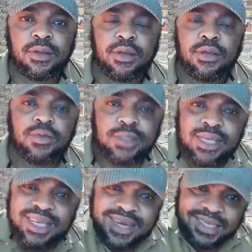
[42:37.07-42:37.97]
You
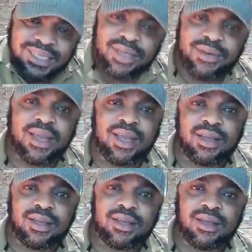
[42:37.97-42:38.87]
see, in Nigeria,
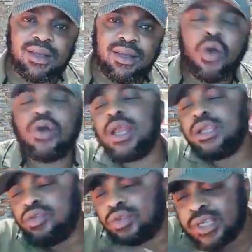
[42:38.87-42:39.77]
or
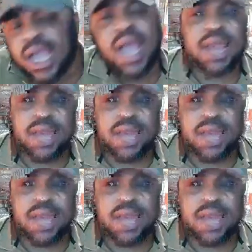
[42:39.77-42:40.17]
let's use Ghana,